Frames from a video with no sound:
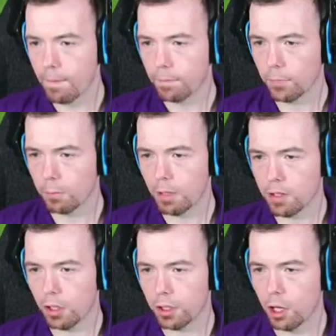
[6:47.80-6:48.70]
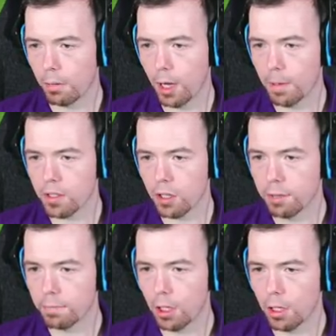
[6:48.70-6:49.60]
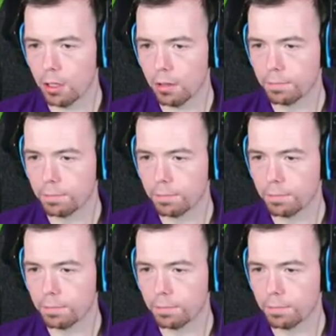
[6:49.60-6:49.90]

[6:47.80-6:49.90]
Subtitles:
I'm offside. No, I'm onside. Oh.